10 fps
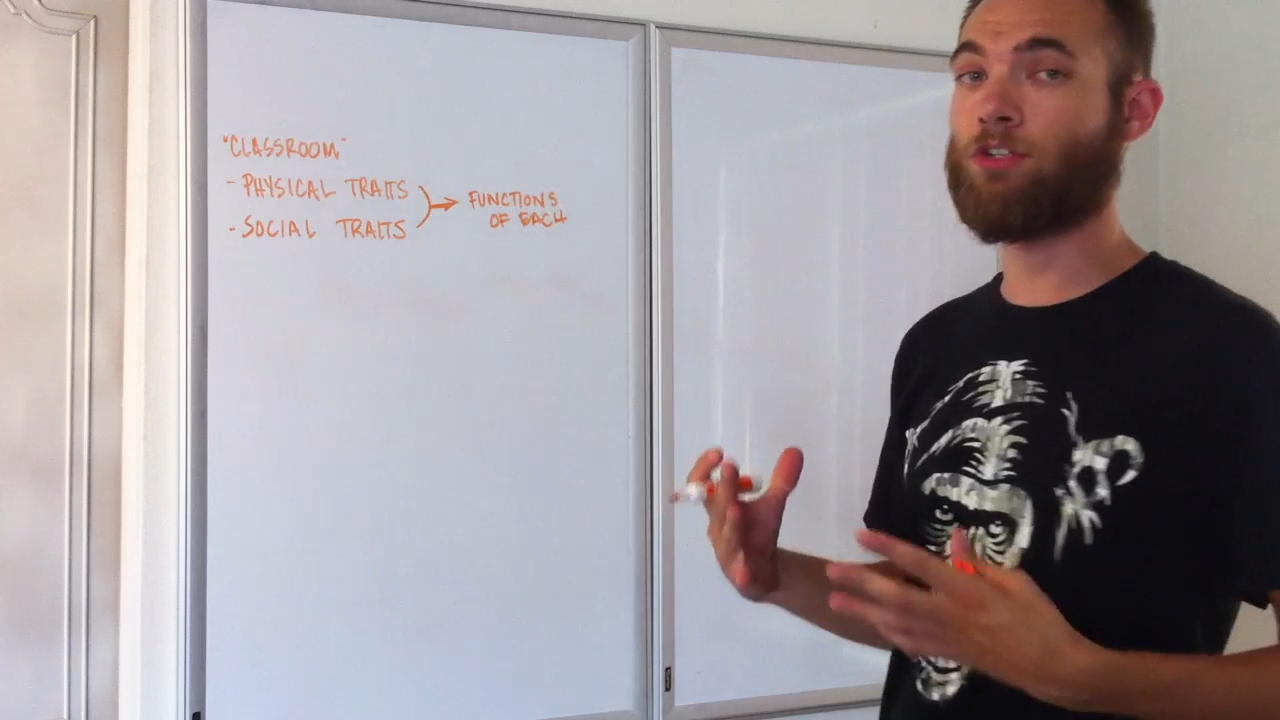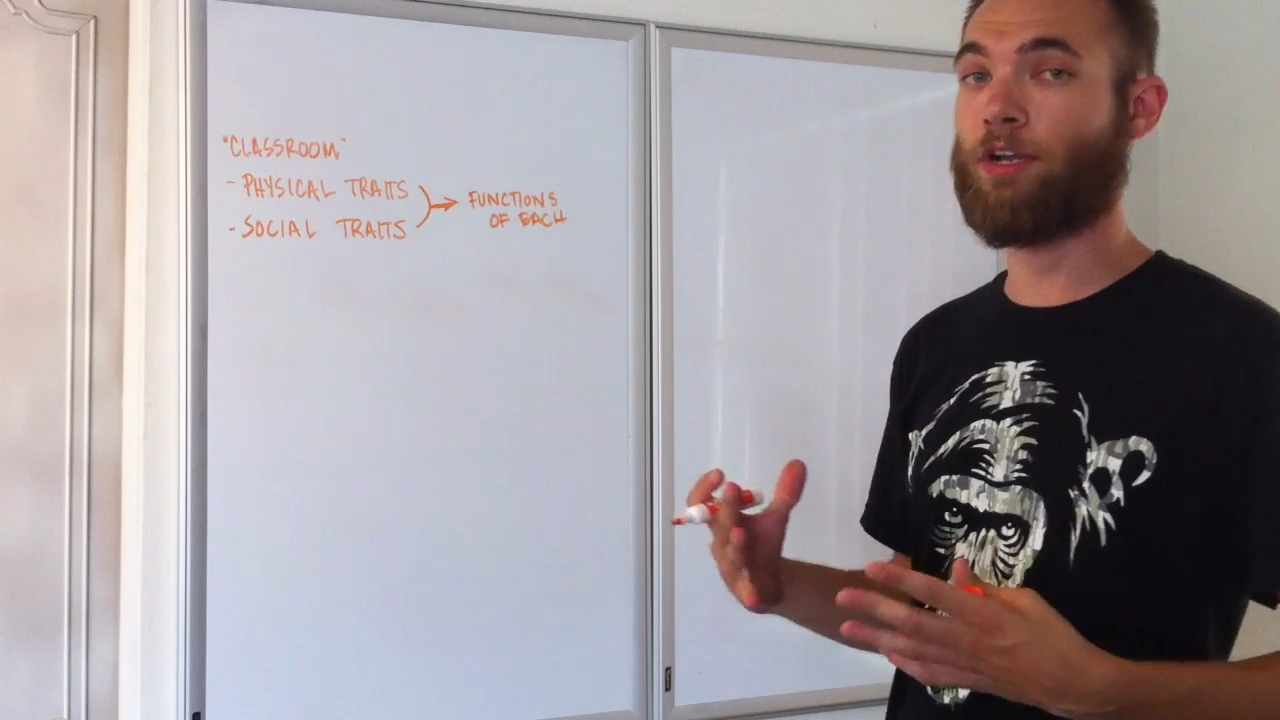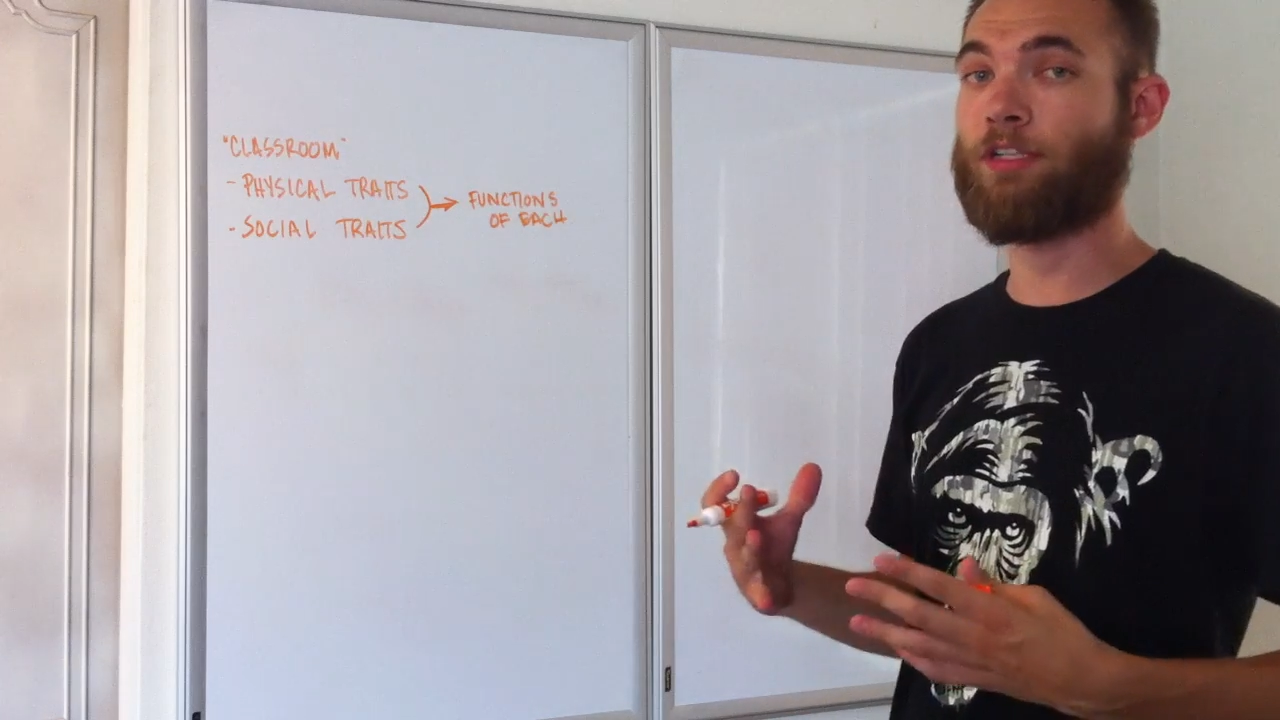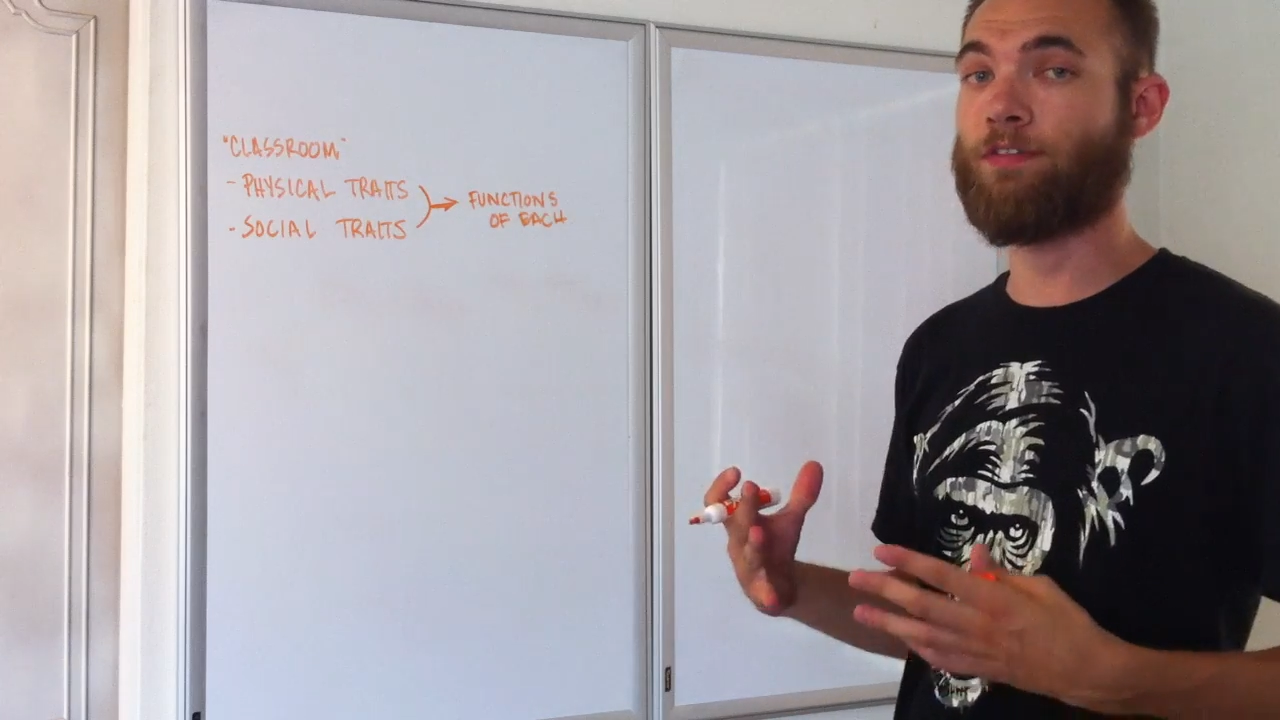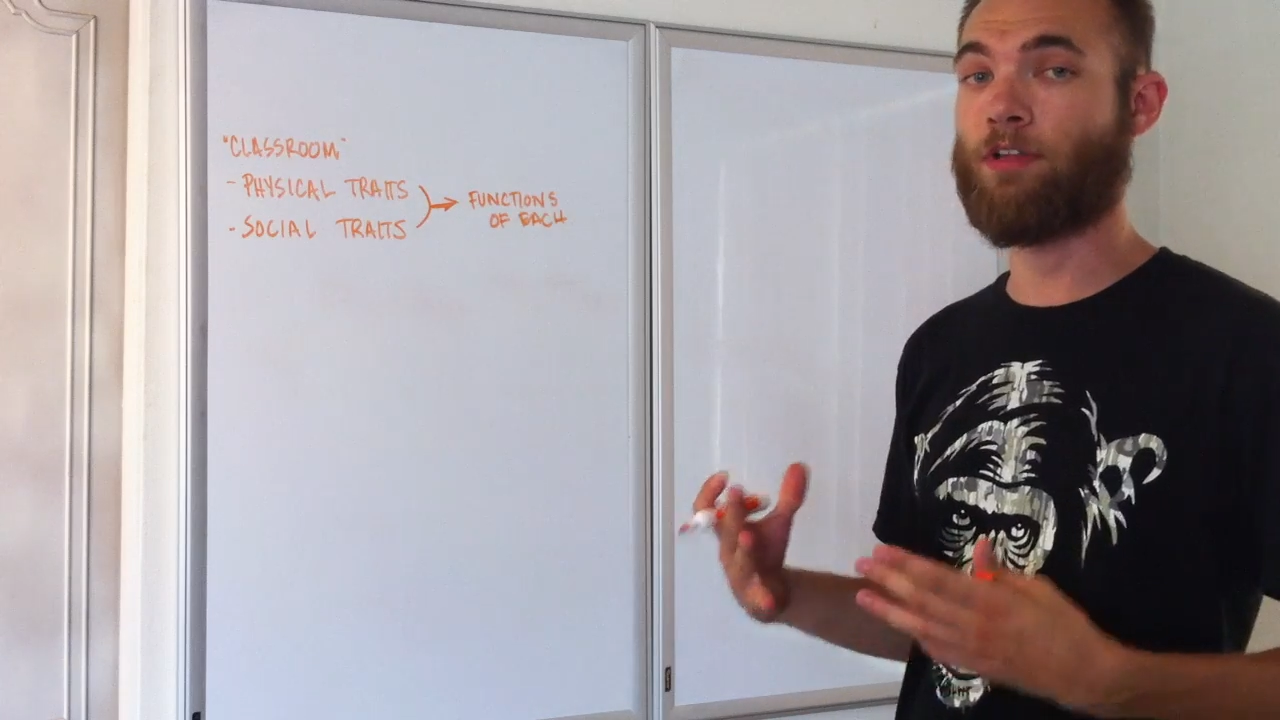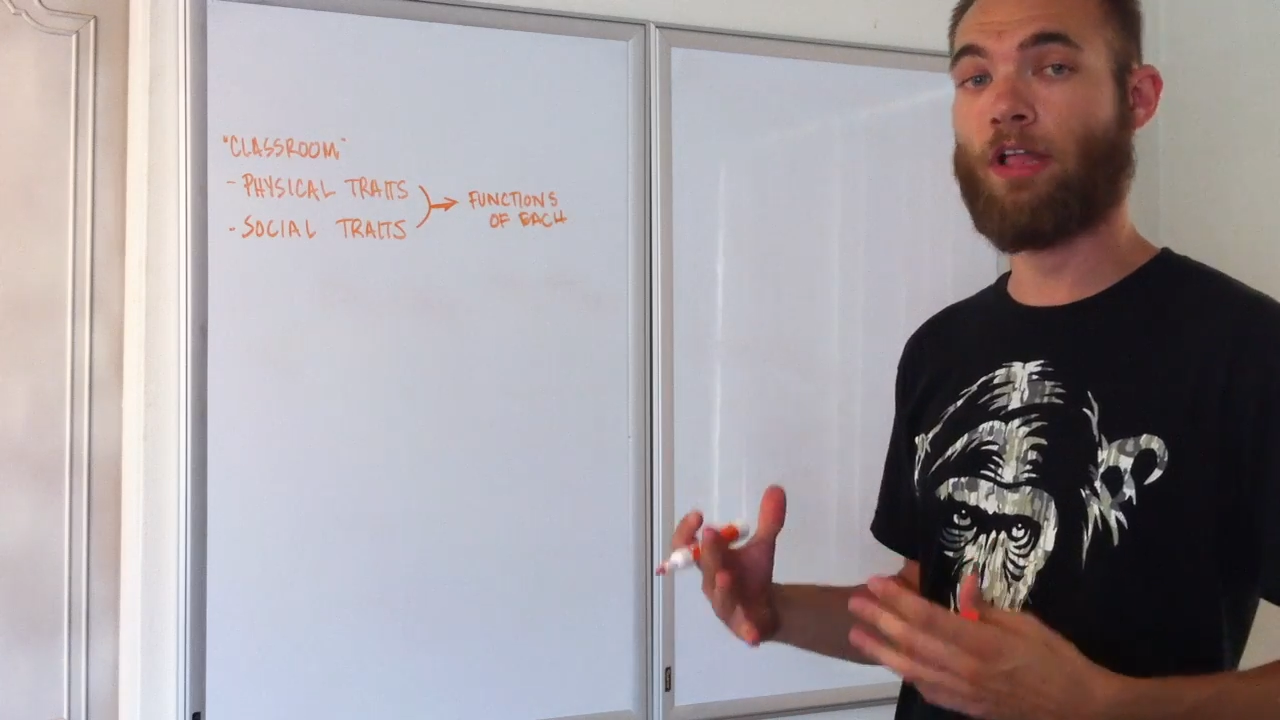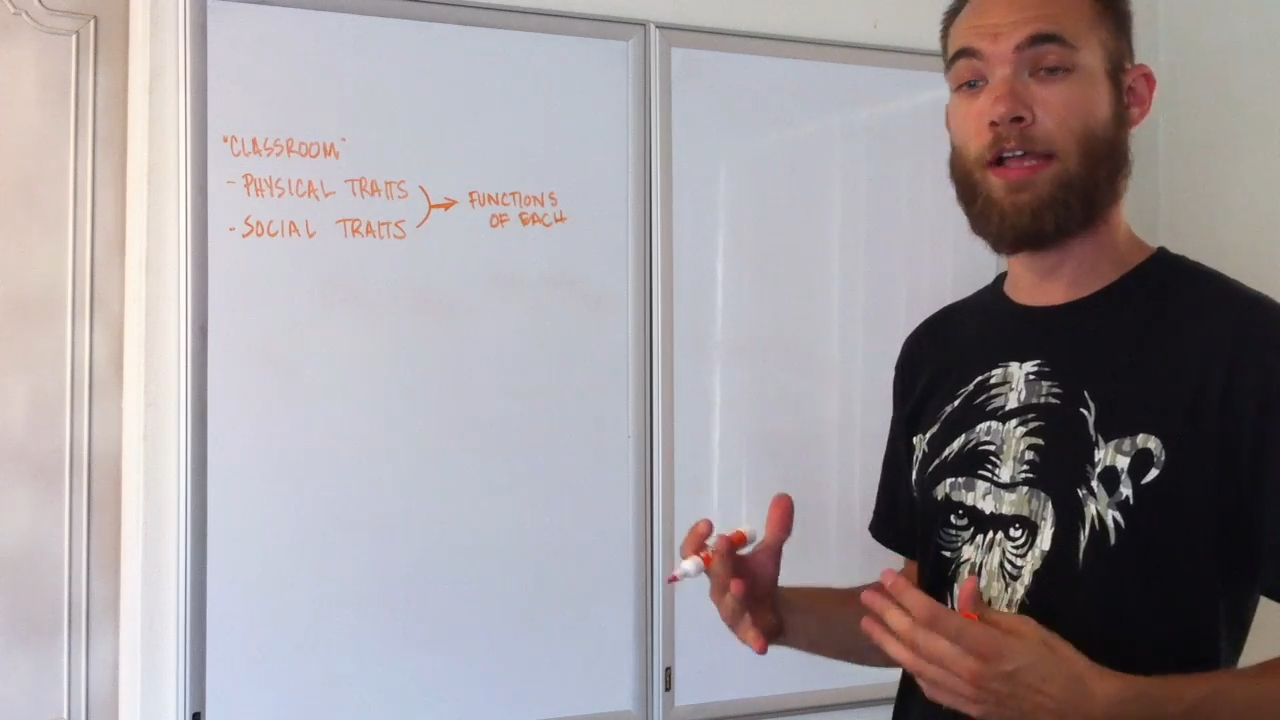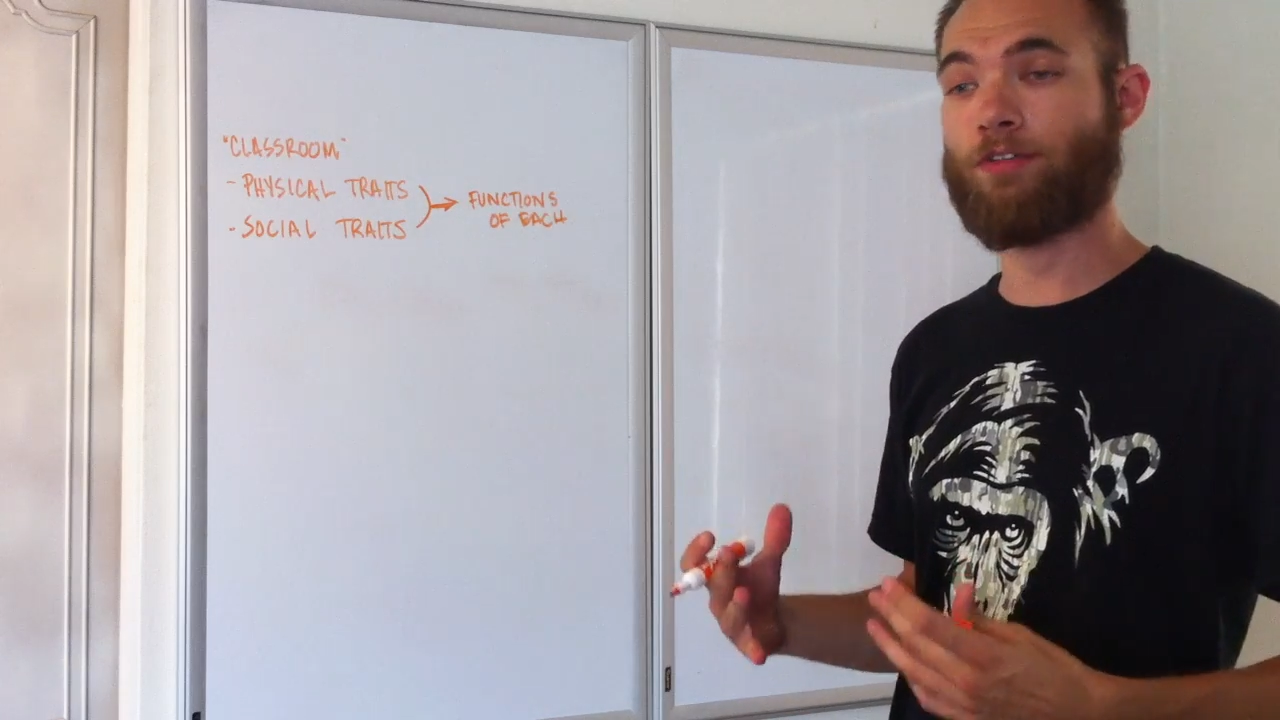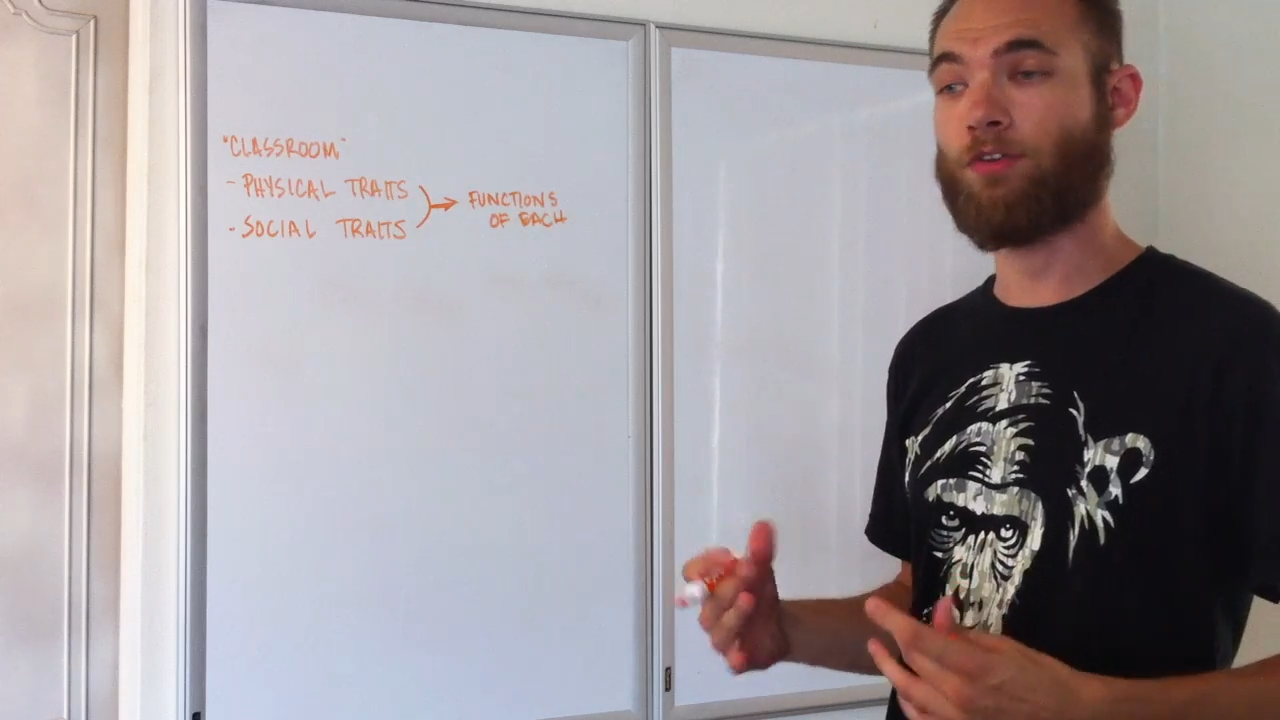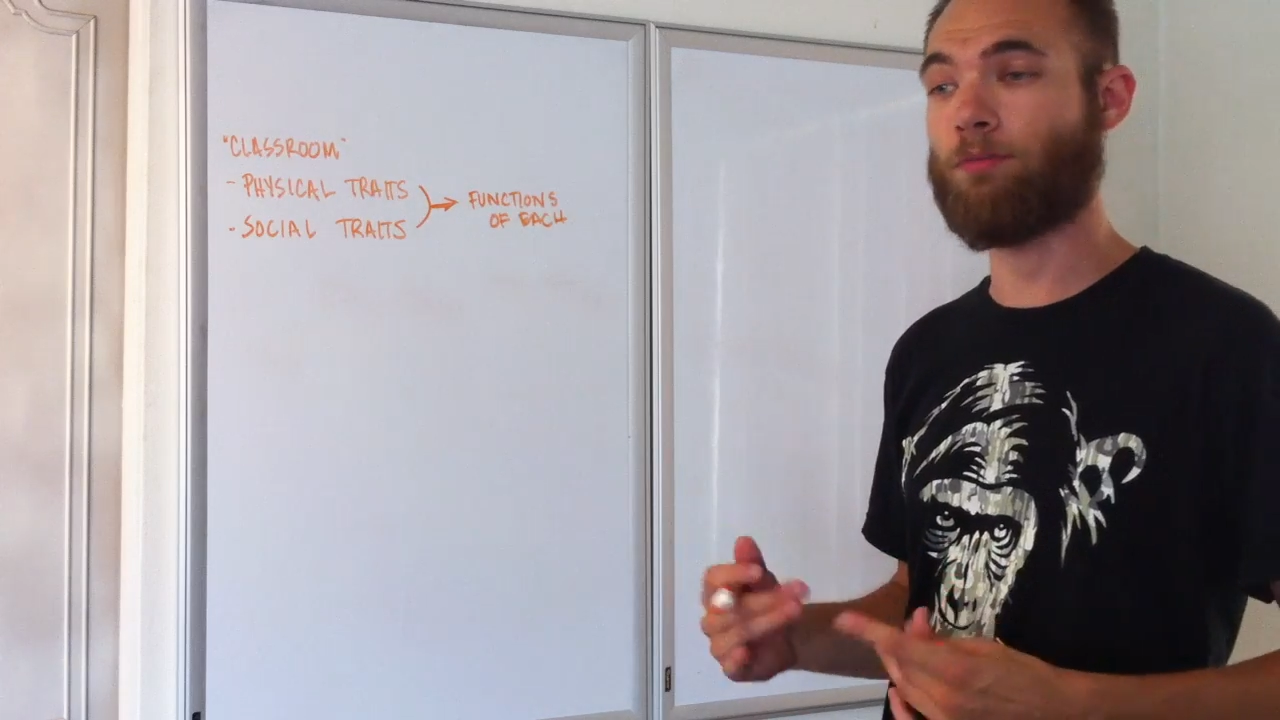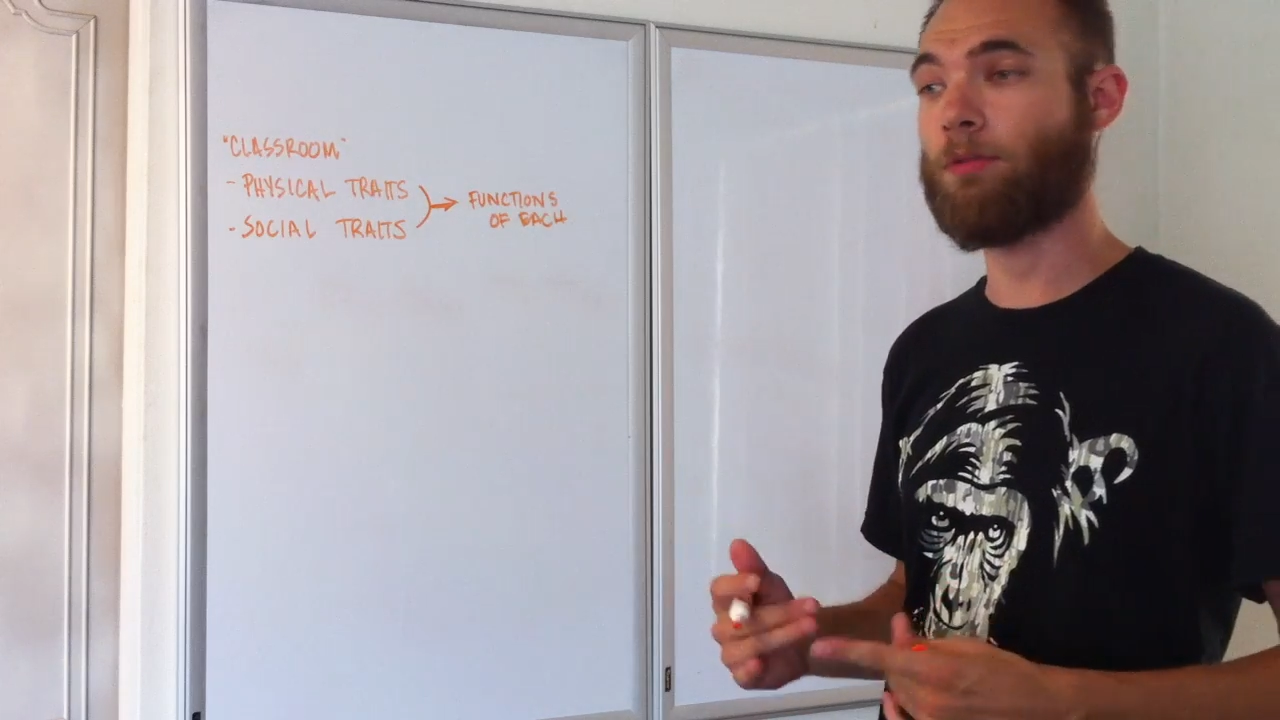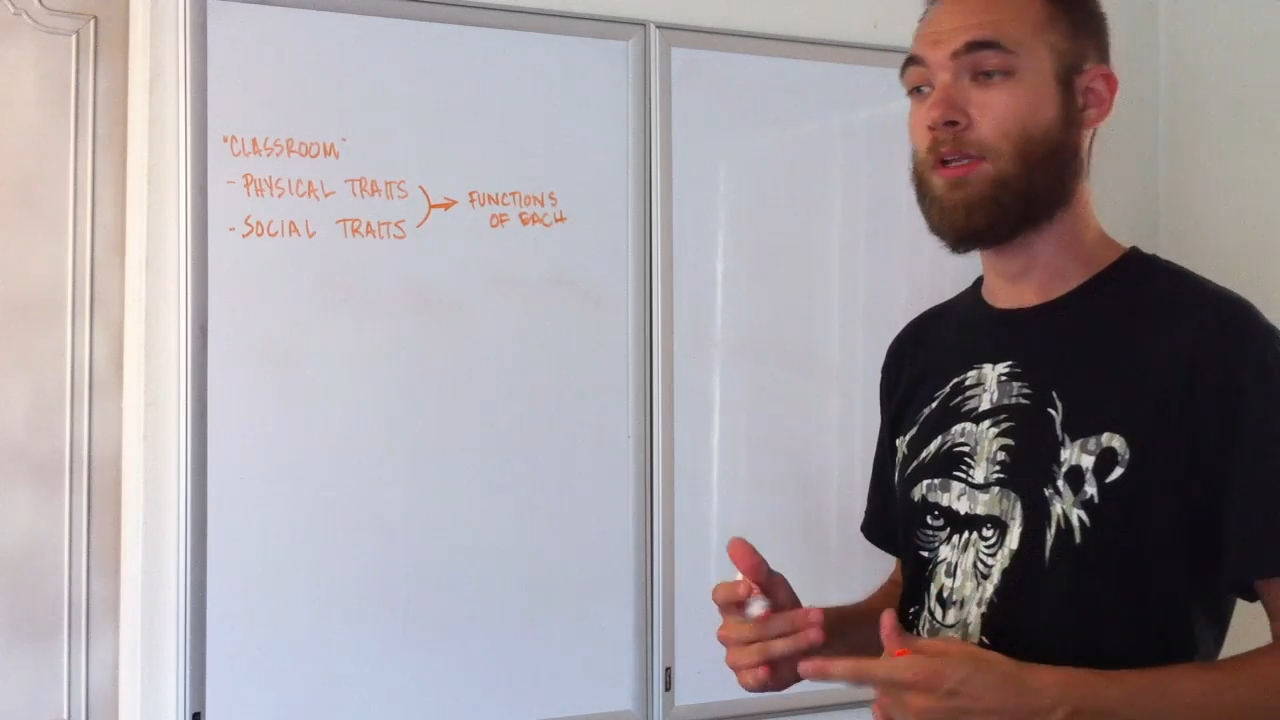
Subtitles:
traits of a classroom